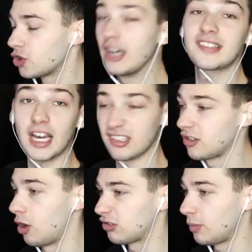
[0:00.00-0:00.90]
Train's kind of
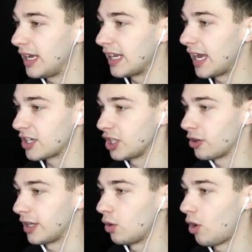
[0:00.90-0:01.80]
slow, so we gotta actually
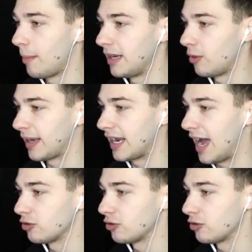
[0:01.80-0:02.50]
hurry. Oh, how many, oh, my God, how